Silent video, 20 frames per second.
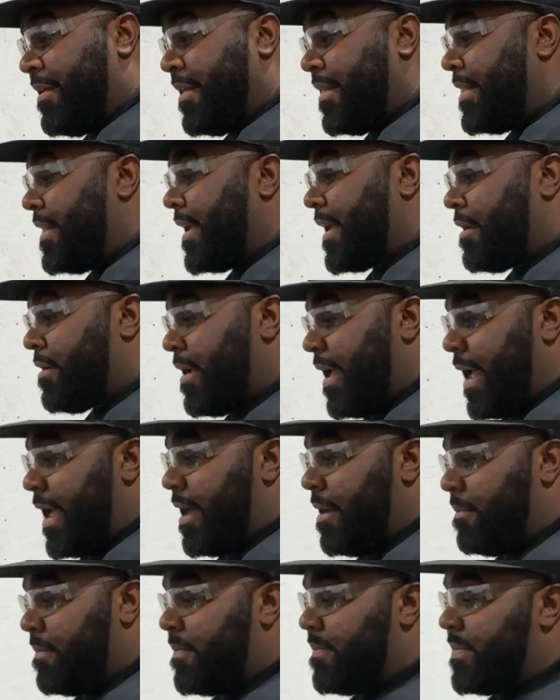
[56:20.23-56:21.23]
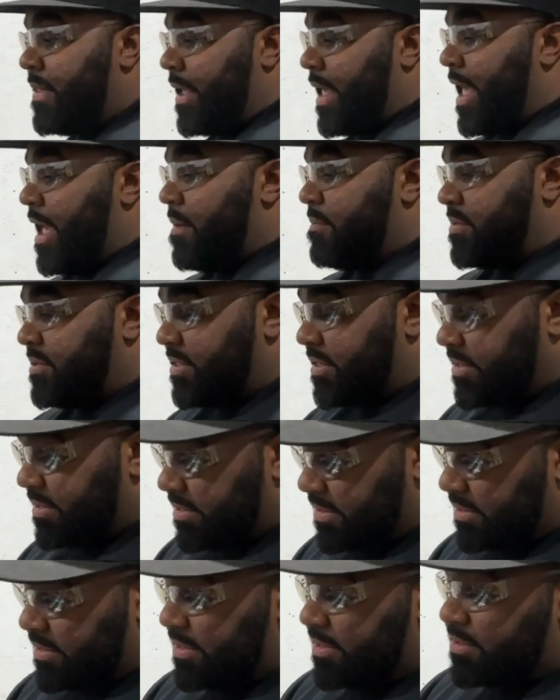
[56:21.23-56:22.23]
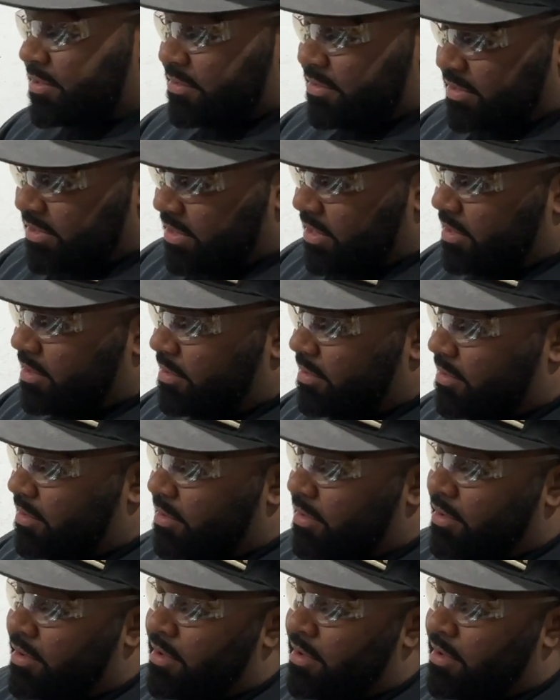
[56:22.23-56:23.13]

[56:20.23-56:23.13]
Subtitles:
The cam position sensor is here,